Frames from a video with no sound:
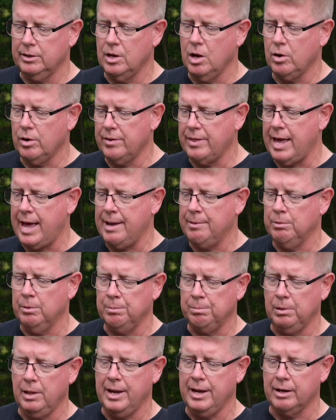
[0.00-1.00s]
note of that when
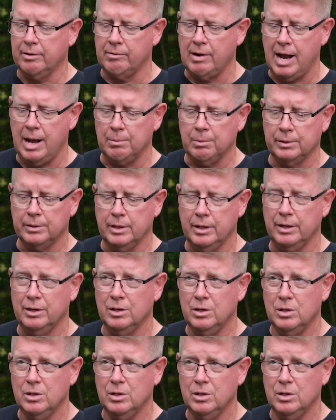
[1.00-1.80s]
playing around with it.